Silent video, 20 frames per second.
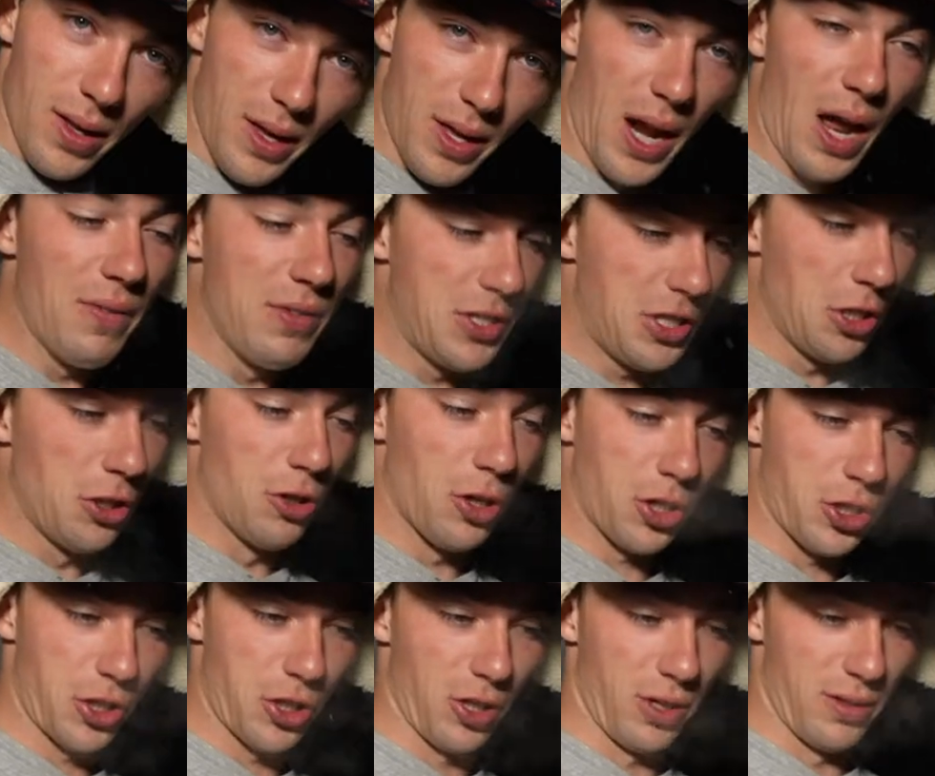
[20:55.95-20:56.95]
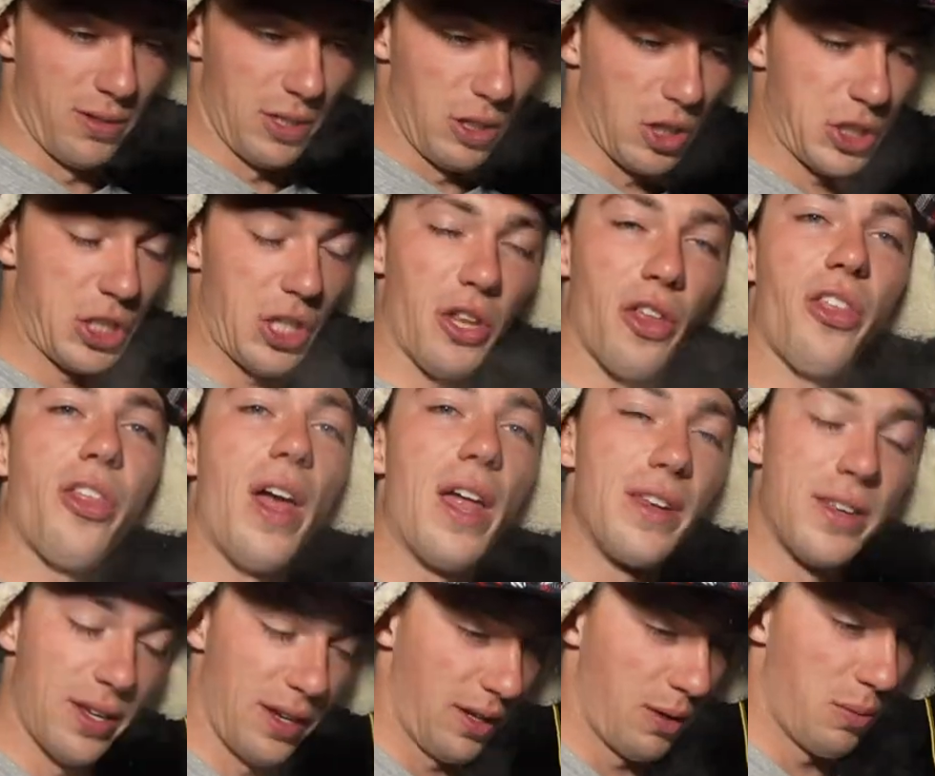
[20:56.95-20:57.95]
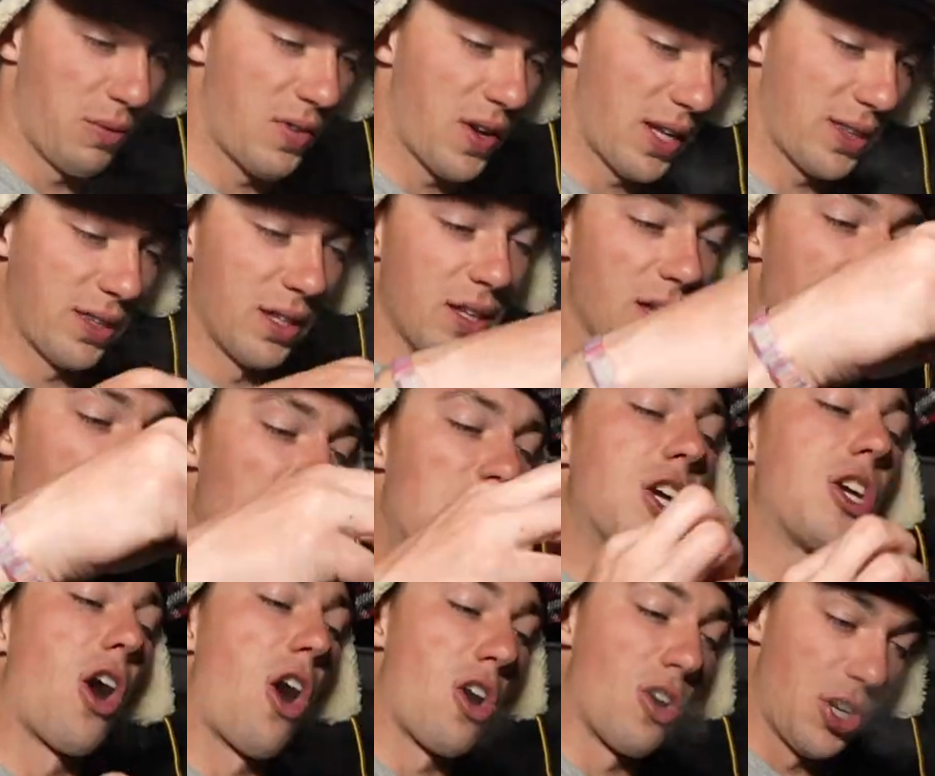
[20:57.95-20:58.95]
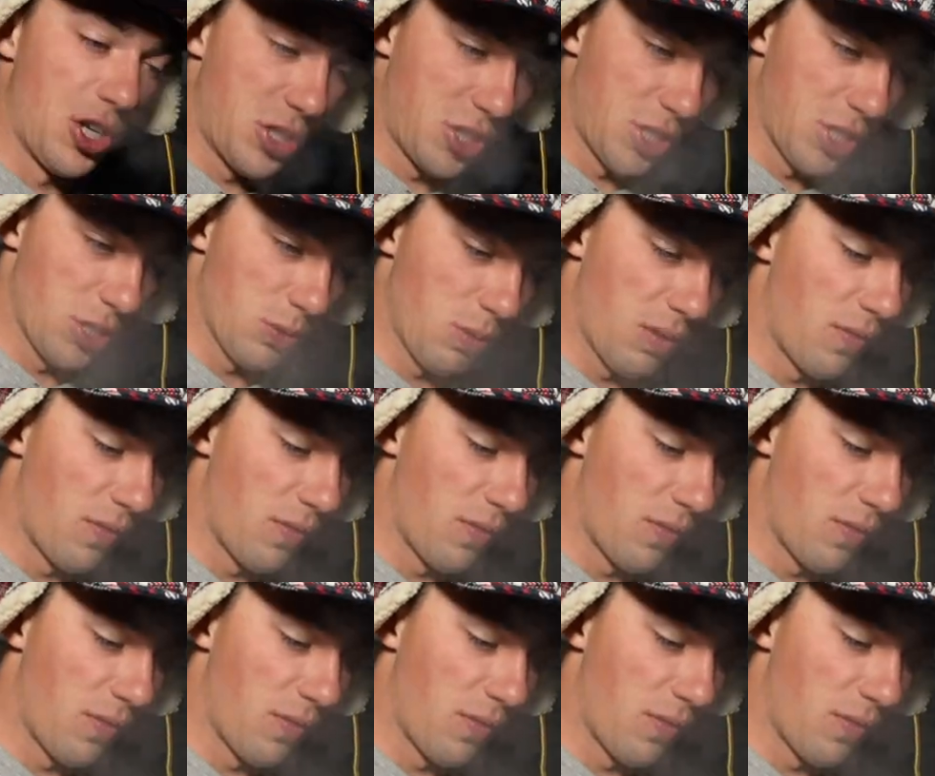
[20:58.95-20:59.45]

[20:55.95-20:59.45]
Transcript: It obviously looks good. It looks authentic. We've got the garnishes.